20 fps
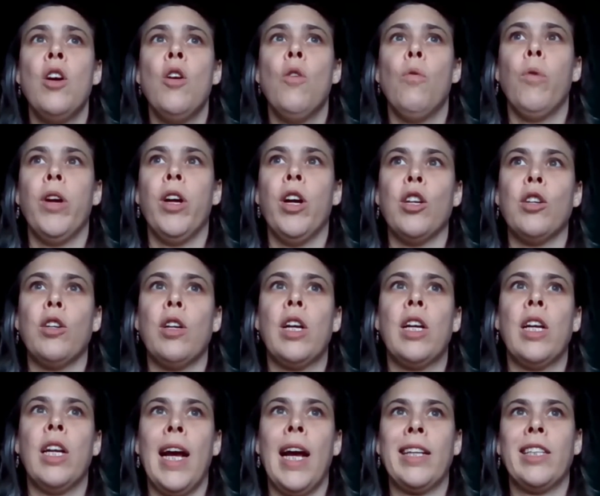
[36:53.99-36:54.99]
we are
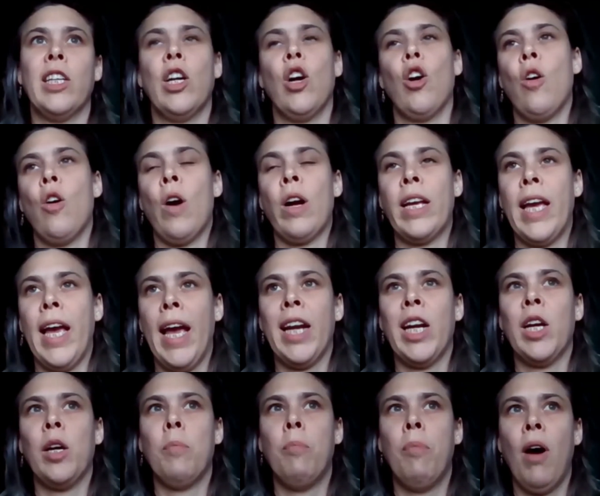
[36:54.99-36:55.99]
connecting our
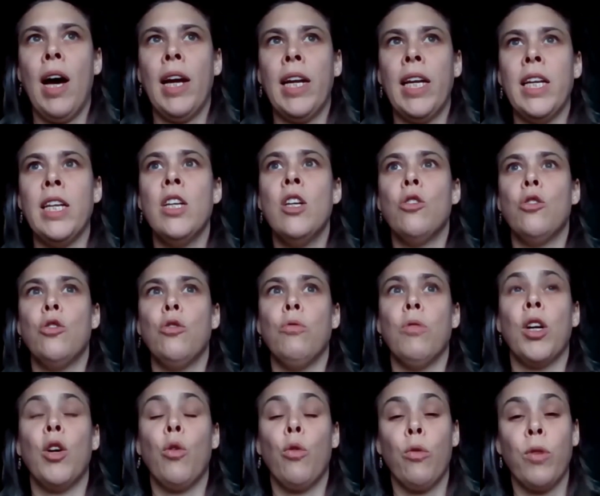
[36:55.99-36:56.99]
organic body to a
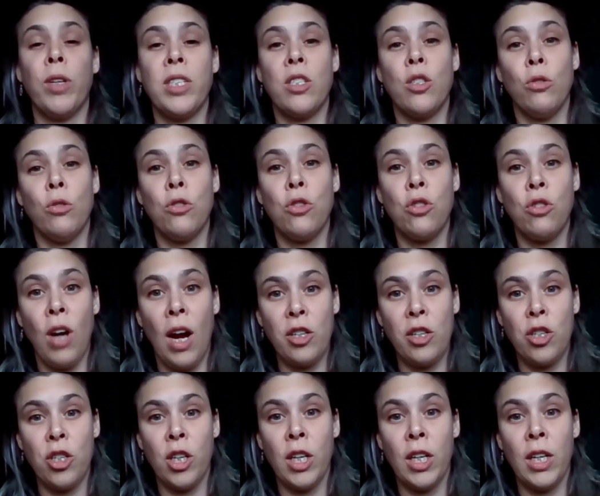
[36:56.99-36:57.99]
crystal
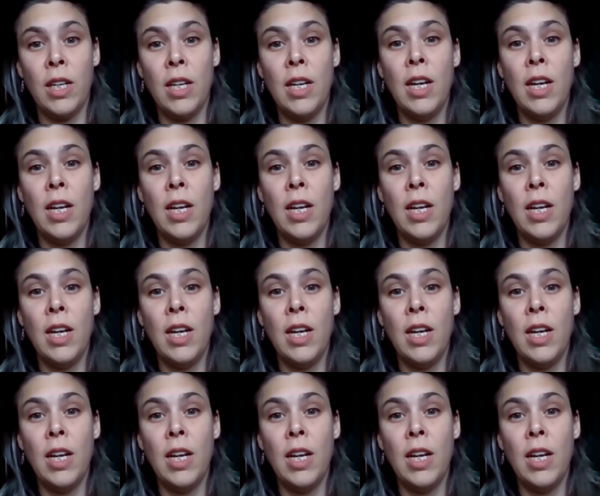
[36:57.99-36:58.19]
structure,